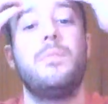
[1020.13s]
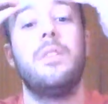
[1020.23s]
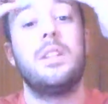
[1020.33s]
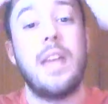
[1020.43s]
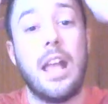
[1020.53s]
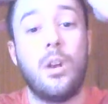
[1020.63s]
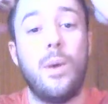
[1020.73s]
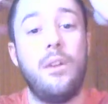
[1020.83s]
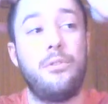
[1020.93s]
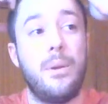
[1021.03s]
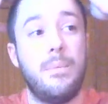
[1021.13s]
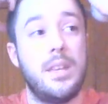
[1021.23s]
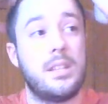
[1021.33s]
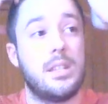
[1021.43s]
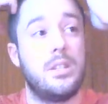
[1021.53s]
The takeaway from
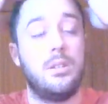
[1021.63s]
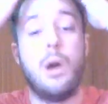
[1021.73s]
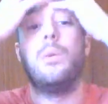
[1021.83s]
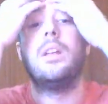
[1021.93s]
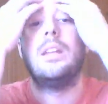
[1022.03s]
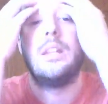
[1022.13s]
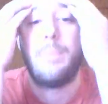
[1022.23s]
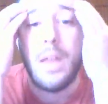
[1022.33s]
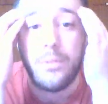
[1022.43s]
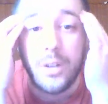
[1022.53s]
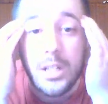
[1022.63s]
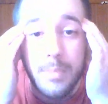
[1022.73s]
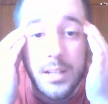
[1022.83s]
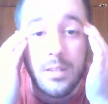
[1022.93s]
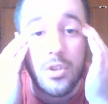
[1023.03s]
this is you don't really need to pay for
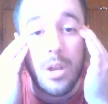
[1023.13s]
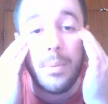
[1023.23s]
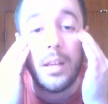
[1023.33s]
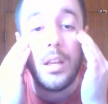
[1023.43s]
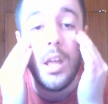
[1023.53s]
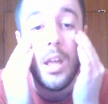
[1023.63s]
expensive shipping,